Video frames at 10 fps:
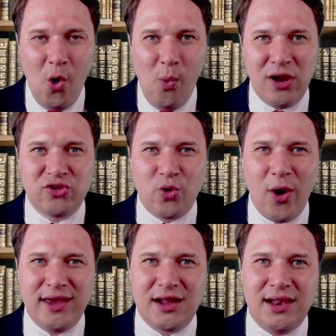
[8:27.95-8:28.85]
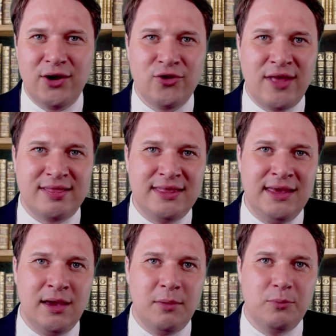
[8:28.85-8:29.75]
Well, it's quite clear that
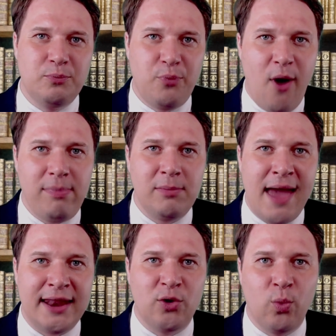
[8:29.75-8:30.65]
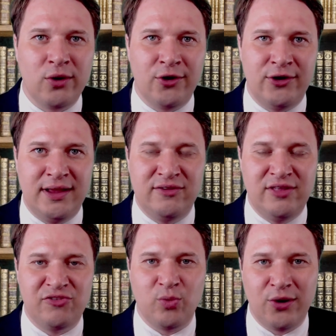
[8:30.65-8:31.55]
the problematic word is
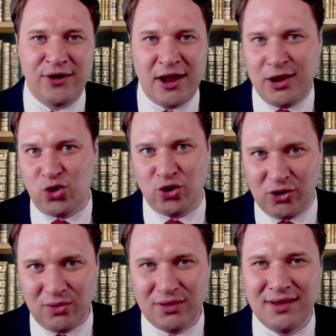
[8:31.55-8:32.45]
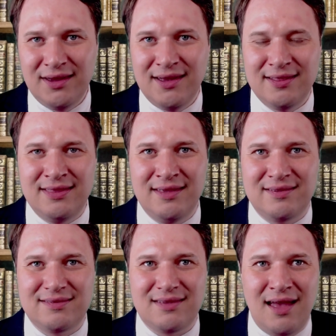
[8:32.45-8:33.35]
this word additional.
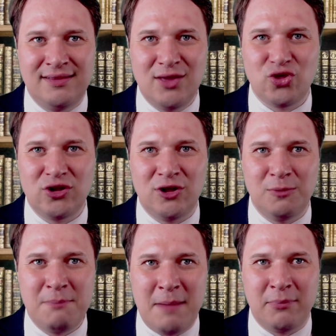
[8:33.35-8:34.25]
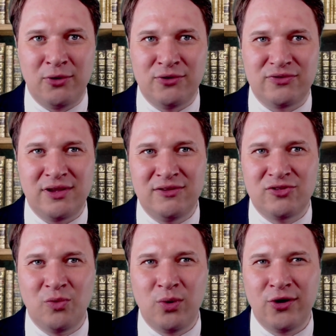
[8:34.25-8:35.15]
This additional members is
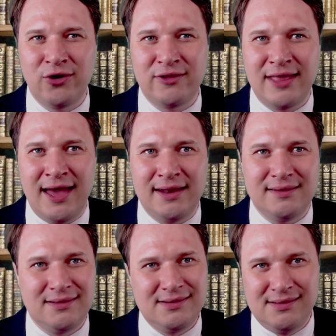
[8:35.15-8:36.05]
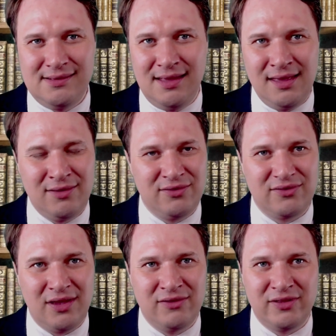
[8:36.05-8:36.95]
the word that
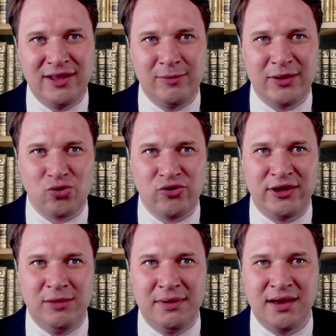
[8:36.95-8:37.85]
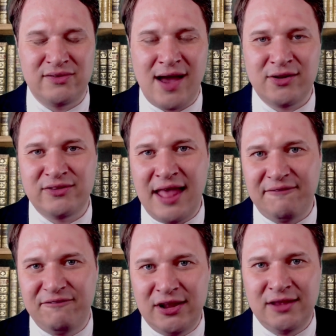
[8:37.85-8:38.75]
is a little bit tricky, because how does
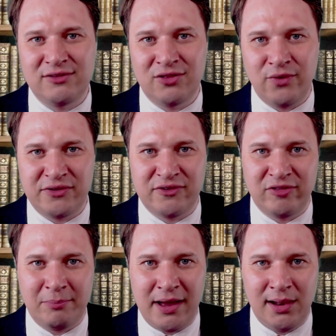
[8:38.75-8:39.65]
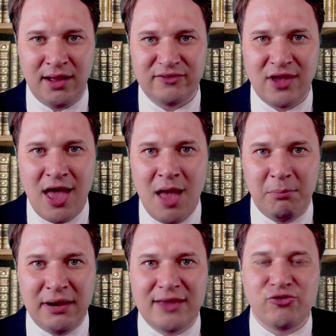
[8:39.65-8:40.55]
that fit into the rest of the bylaws?
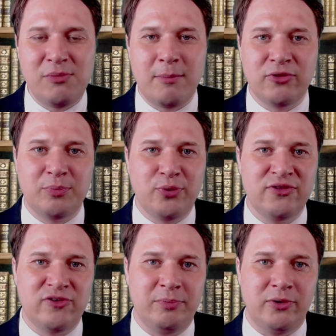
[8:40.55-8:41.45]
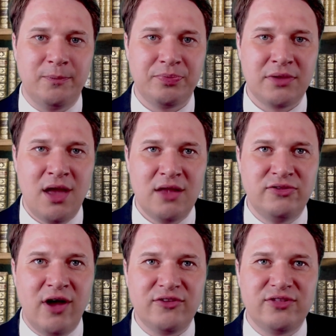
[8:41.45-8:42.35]
But let's remember the principle.
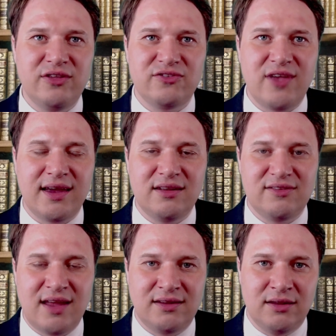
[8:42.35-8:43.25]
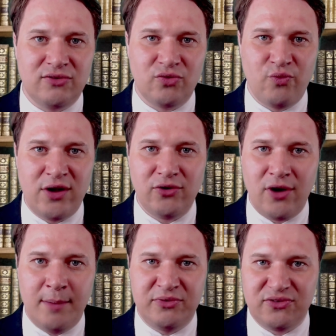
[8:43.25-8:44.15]
Does this second sentence render
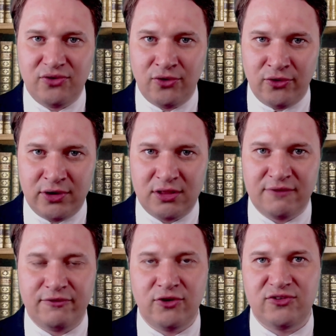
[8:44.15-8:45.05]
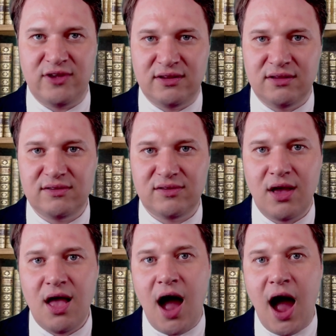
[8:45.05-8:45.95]
absurd the first sentence?
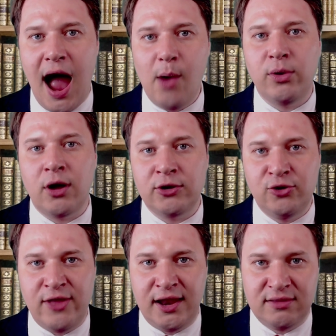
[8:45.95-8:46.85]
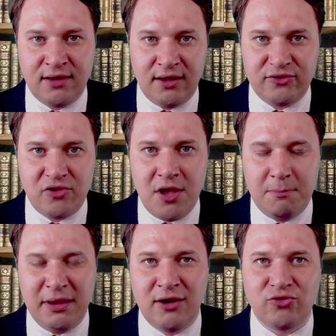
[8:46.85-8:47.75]
I would argue that it does,
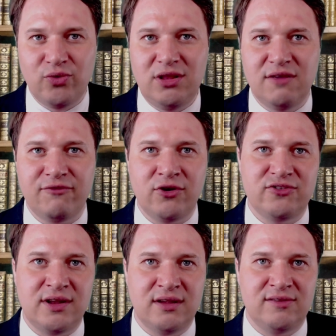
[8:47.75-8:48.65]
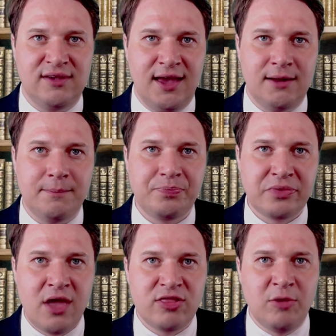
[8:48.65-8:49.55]
because read the first sentence again.
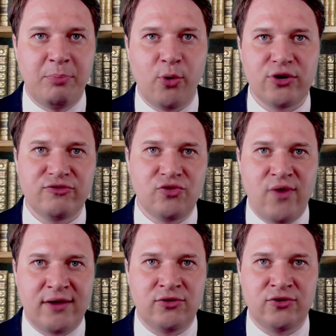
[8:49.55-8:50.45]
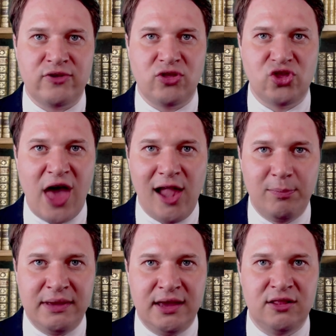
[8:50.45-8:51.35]
The Board of Directors shall
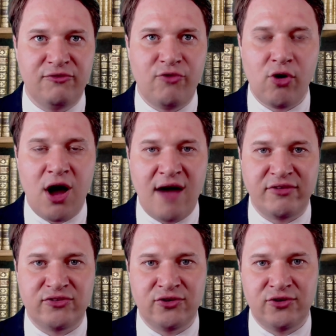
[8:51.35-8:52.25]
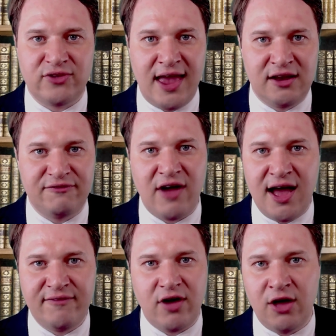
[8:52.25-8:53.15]
be the 4 officers and
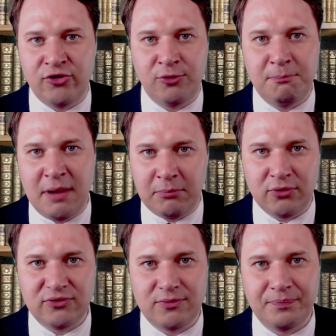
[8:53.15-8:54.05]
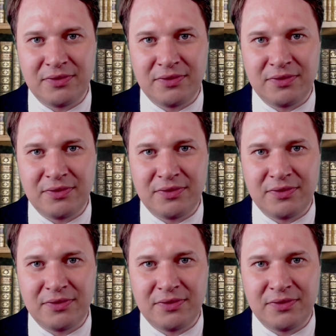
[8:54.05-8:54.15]
5 other members.